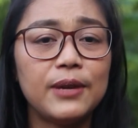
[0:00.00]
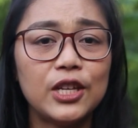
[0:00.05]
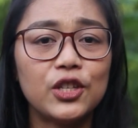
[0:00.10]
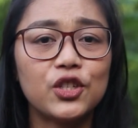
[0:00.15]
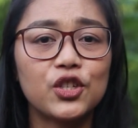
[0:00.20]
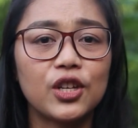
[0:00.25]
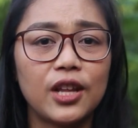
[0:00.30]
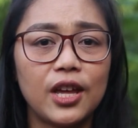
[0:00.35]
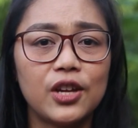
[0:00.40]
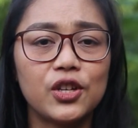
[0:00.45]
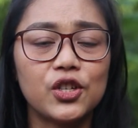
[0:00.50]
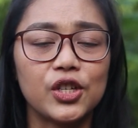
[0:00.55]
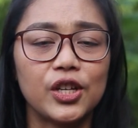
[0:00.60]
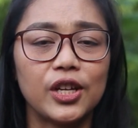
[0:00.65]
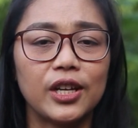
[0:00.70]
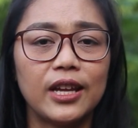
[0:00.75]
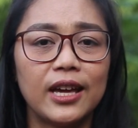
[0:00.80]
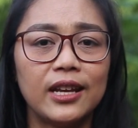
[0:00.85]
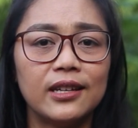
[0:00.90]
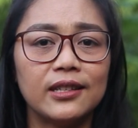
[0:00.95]
each
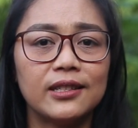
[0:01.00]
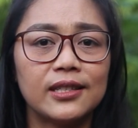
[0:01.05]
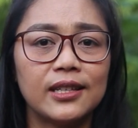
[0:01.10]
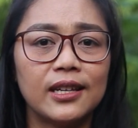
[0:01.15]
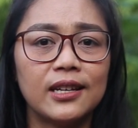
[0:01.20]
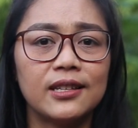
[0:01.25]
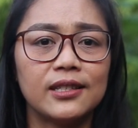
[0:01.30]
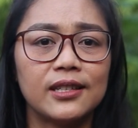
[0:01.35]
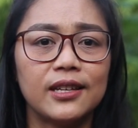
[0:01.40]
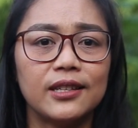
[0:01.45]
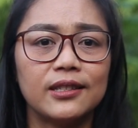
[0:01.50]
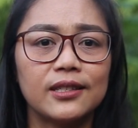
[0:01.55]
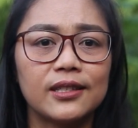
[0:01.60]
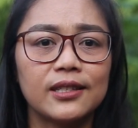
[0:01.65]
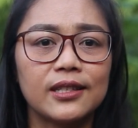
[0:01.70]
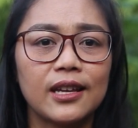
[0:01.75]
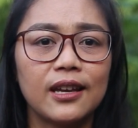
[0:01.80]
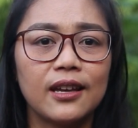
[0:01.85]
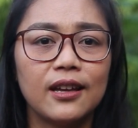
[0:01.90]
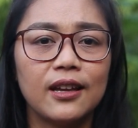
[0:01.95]
nation and its citizens.